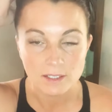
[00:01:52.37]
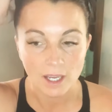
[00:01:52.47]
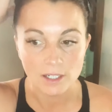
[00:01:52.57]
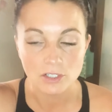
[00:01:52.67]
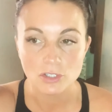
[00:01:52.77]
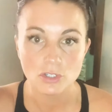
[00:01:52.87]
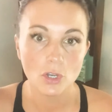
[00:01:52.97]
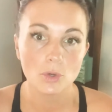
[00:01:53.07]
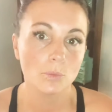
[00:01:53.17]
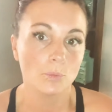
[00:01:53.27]
I just
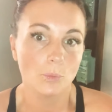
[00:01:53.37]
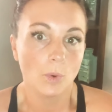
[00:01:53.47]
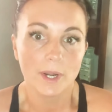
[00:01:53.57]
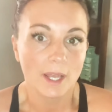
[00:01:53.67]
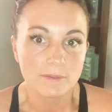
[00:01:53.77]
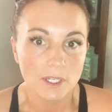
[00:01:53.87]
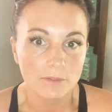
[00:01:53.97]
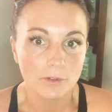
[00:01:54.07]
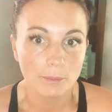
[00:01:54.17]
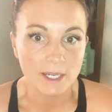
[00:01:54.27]
know what I've done
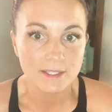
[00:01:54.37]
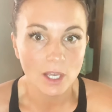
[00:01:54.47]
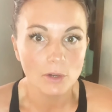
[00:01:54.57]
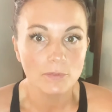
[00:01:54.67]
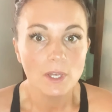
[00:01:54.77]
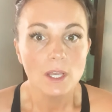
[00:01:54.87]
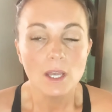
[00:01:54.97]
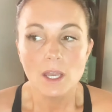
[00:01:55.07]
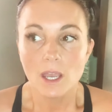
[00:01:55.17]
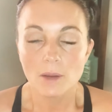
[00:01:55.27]
for myself
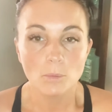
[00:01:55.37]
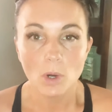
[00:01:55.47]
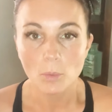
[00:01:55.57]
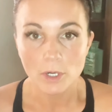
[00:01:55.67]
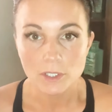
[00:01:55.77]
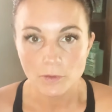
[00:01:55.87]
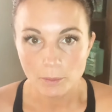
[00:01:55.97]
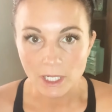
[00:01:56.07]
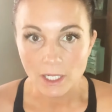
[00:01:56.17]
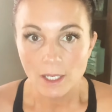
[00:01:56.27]
and what works for
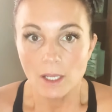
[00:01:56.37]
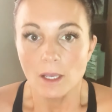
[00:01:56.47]
me.